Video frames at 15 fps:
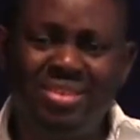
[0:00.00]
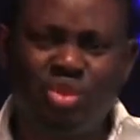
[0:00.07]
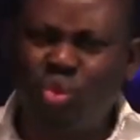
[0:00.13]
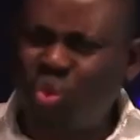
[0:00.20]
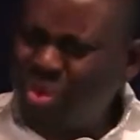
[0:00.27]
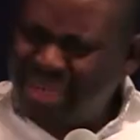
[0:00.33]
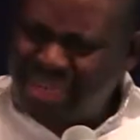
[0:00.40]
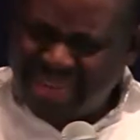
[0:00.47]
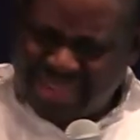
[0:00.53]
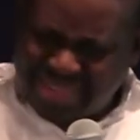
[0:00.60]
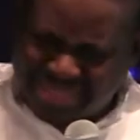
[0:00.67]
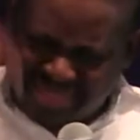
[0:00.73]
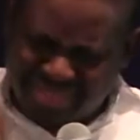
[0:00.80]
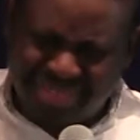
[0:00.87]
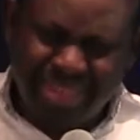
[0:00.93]

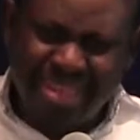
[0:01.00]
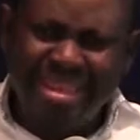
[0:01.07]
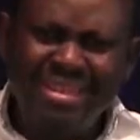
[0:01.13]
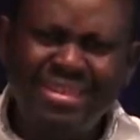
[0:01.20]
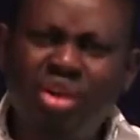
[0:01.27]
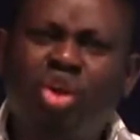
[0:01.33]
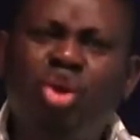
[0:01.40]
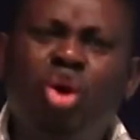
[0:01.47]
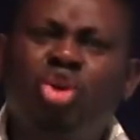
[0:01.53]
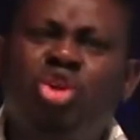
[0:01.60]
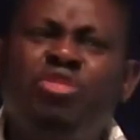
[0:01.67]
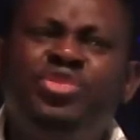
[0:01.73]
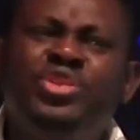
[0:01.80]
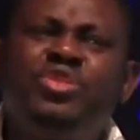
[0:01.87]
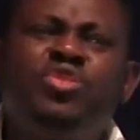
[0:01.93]
the God
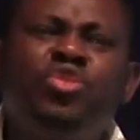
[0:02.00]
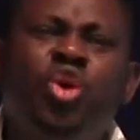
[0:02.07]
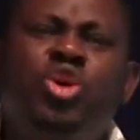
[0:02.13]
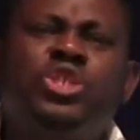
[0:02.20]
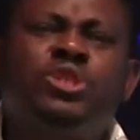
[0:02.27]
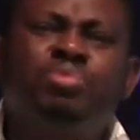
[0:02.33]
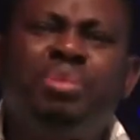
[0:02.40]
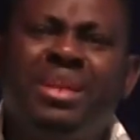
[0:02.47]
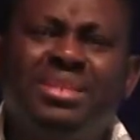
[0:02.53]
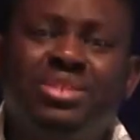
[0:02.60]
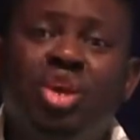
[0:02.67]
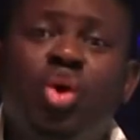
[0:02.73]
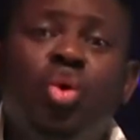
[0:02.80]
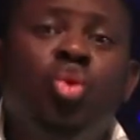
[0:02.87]
of his all spirit,